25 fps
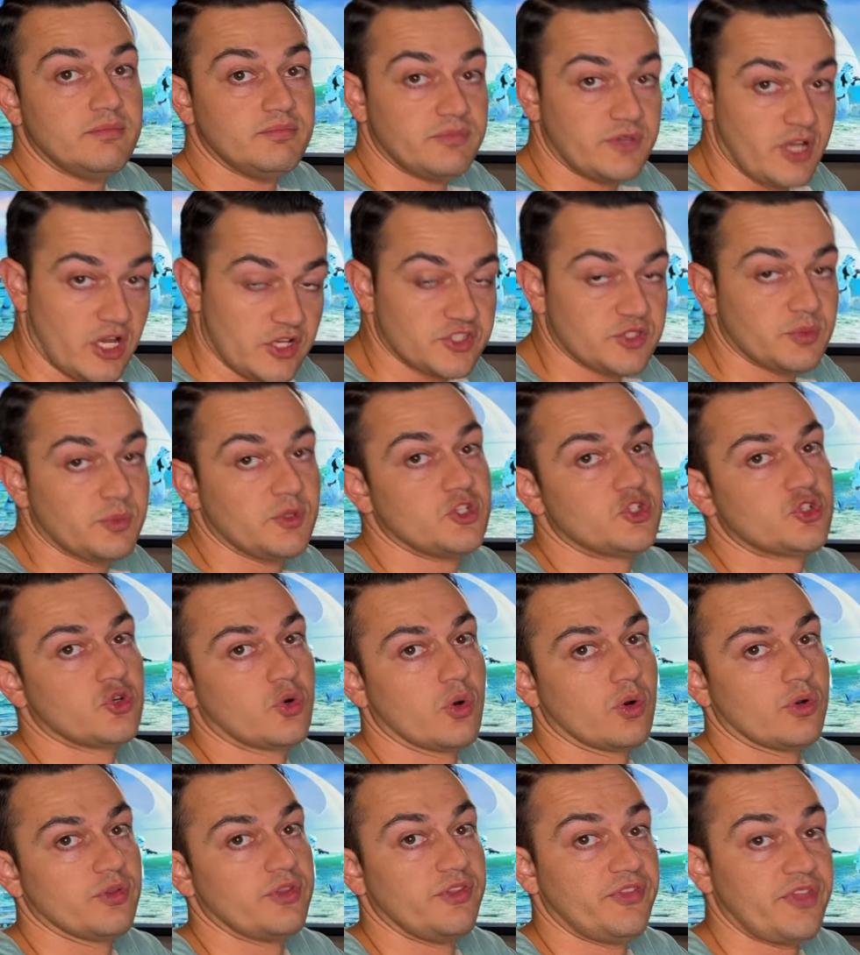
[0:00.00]
custom
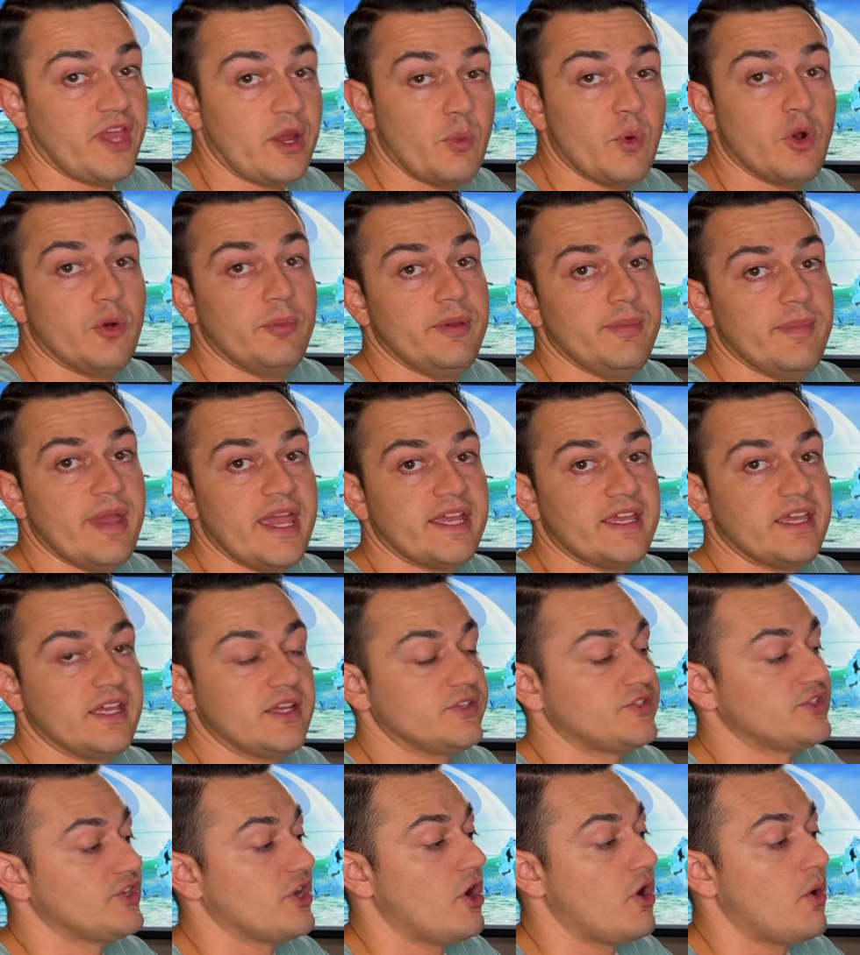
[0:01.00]
controller that they will be
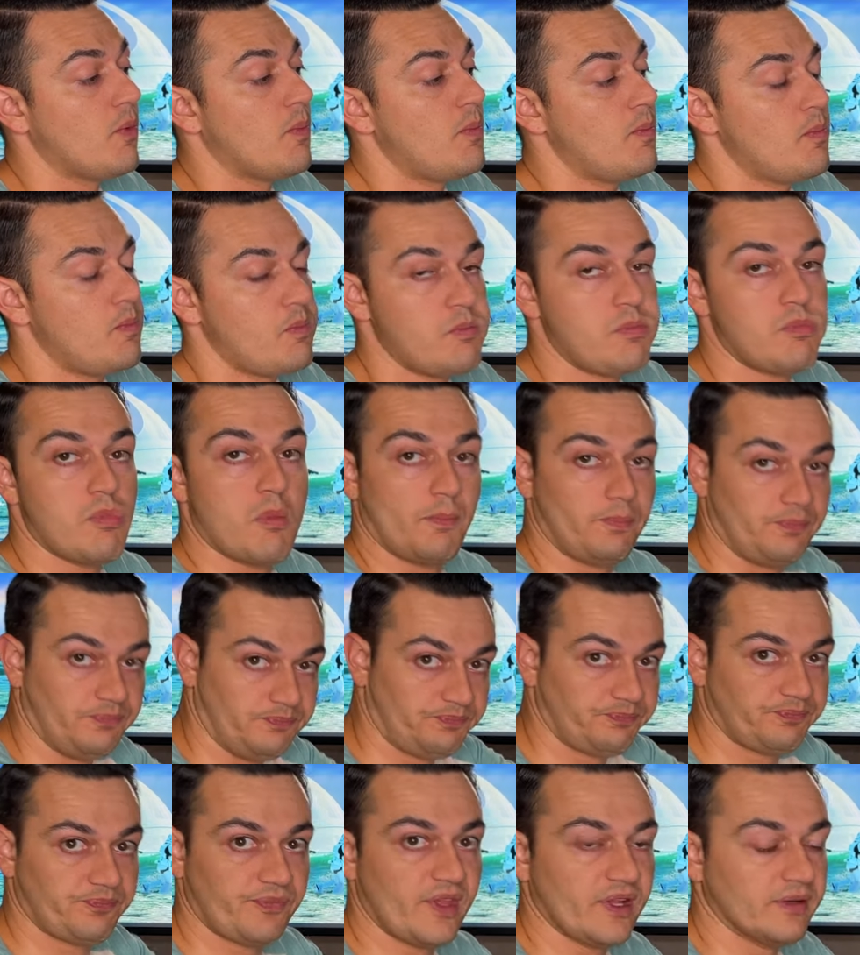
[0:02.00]
making, so
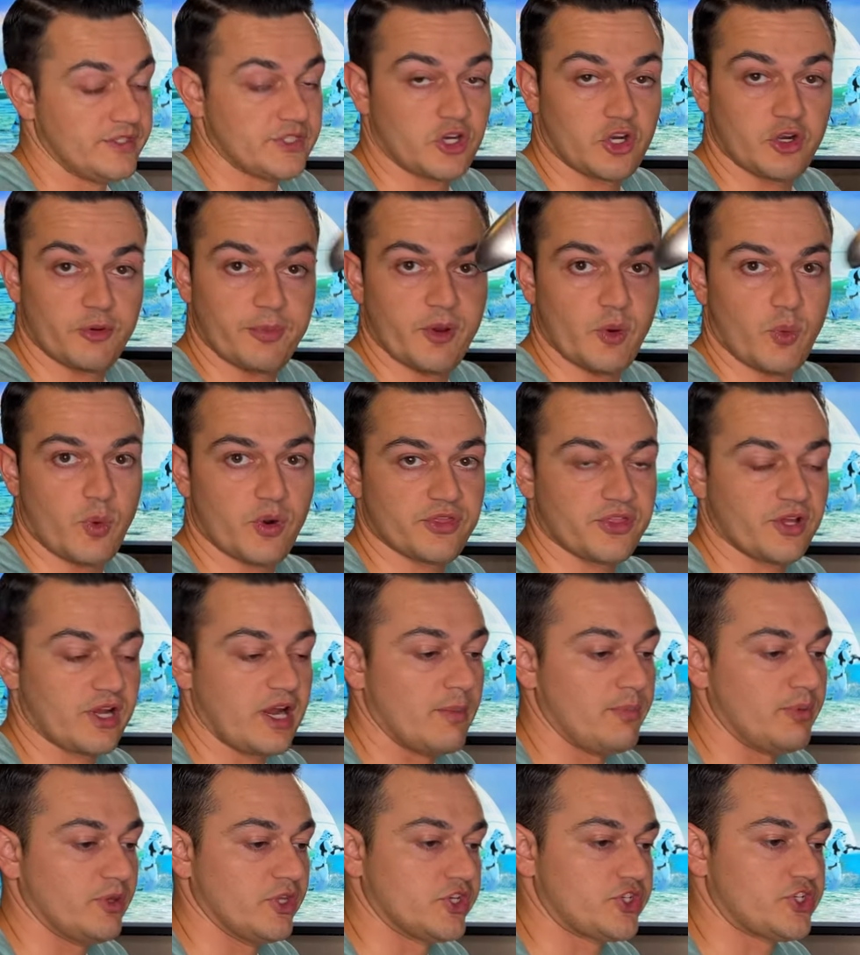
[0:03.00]
these are going to be worth a
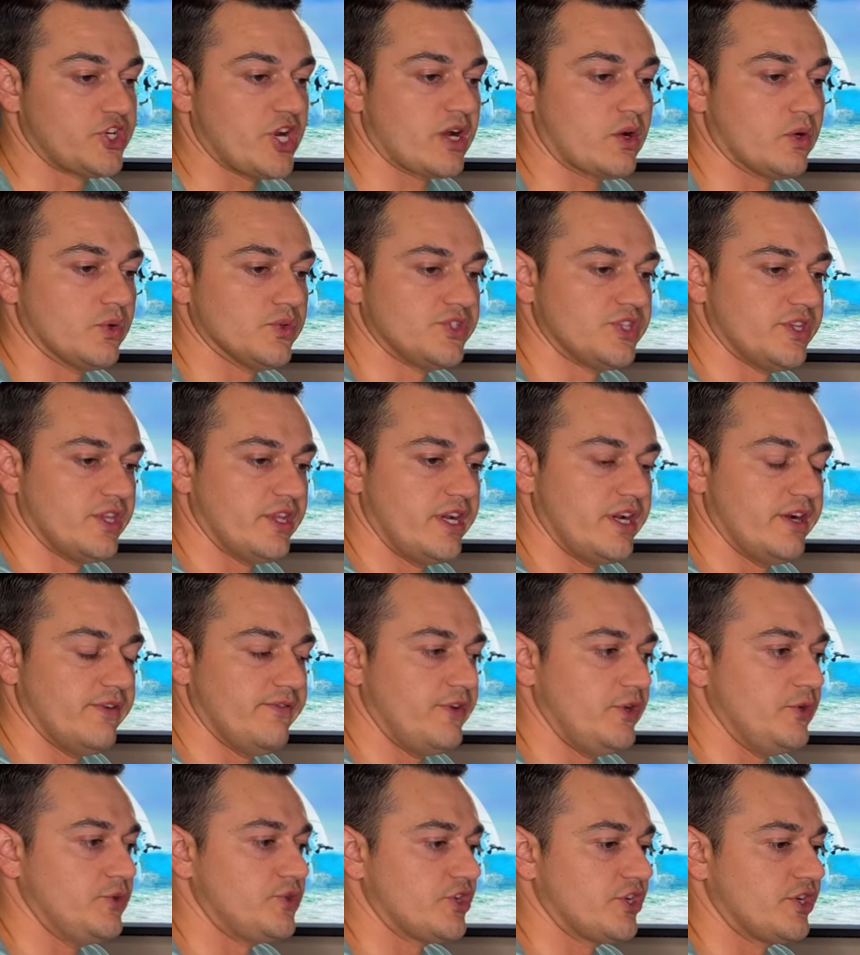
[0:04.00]
couple of shekels in the near
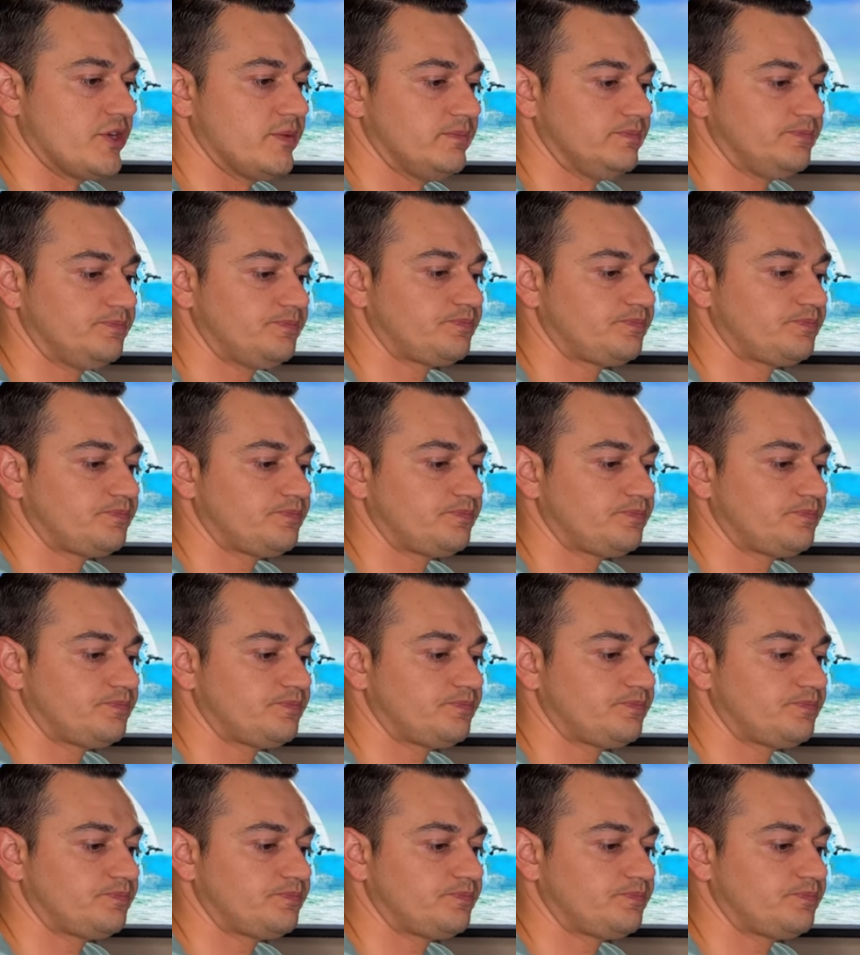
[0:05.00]
future.